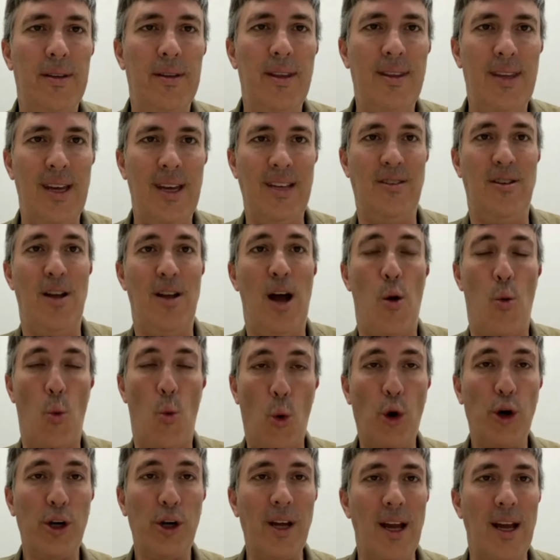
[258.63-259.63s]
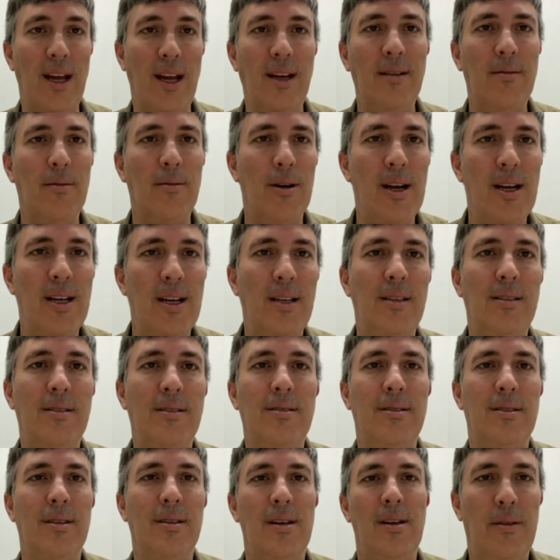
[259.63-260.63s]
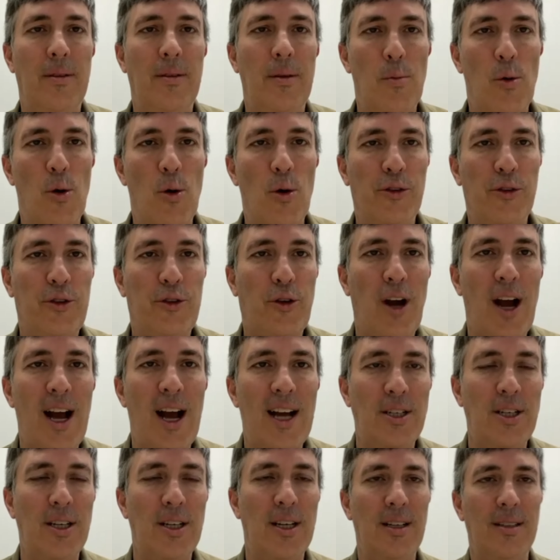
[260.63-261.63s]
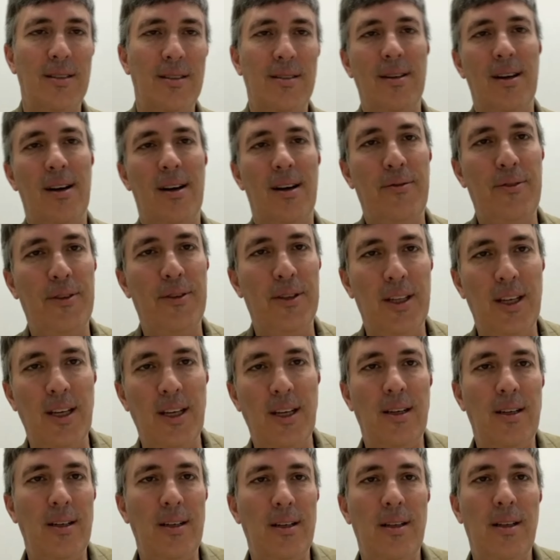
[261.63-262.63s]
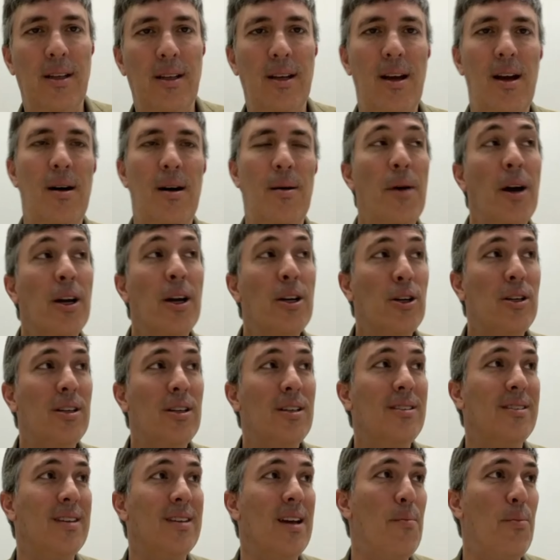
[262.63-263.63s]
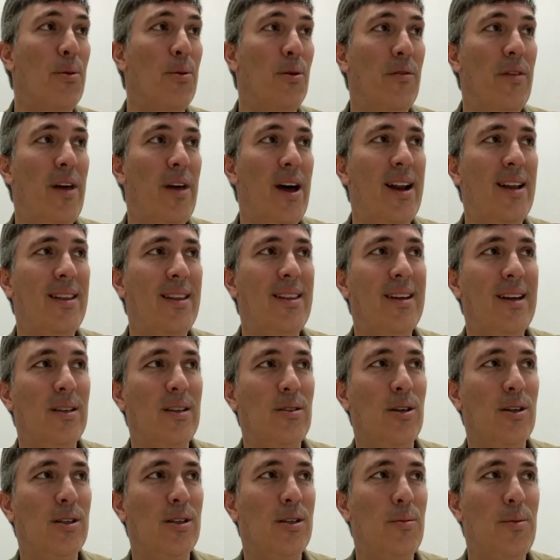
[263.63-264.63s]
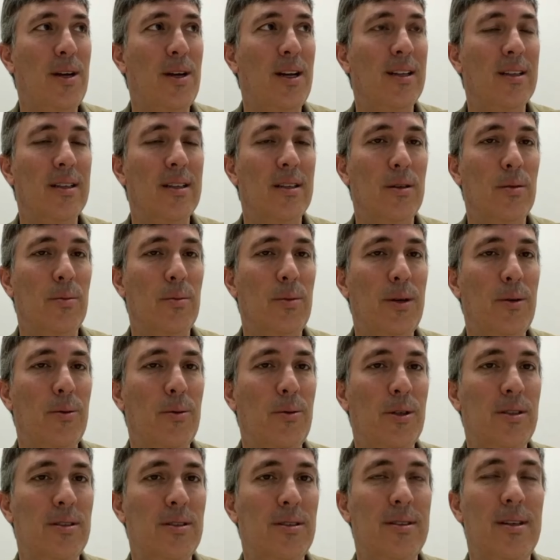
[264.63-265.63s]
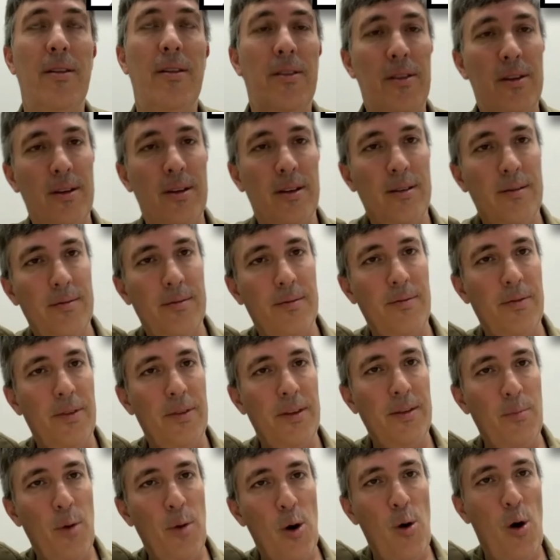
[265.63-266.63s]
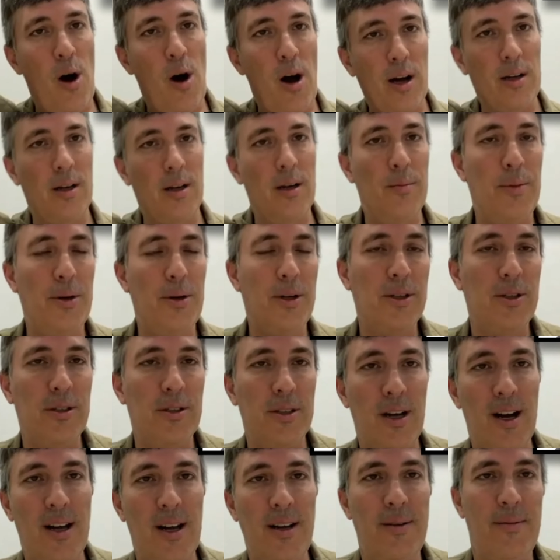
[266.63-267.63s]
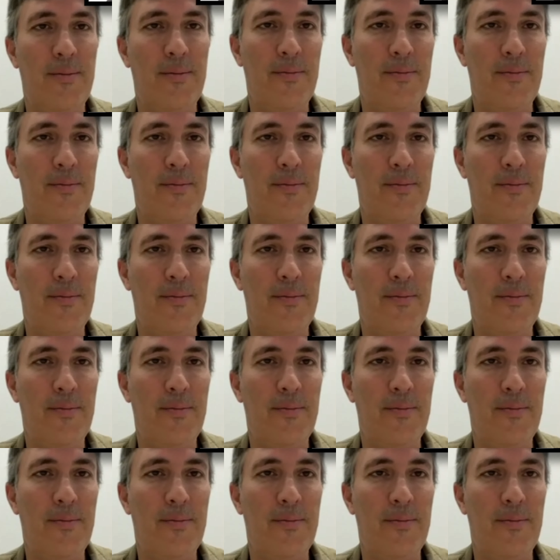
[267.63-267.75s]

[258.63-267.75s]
the thing's not working right. It's the mold's crashing, it's not filling. A good example of that, I think I talked about it a little bit, was the mohawk on Punker Don.